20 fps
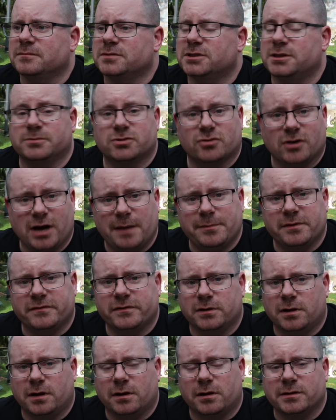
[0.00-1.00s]
Subscribe if
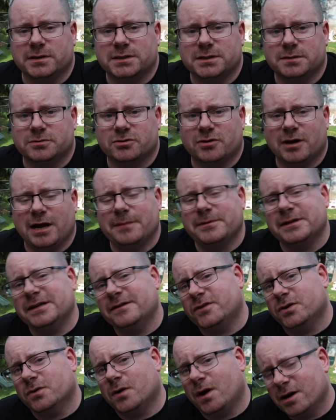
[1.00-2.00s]
you're not already subscribed.
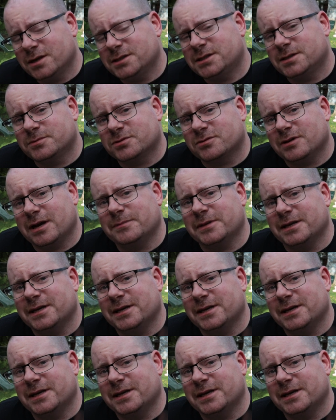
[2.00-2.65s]
If you are subscribed,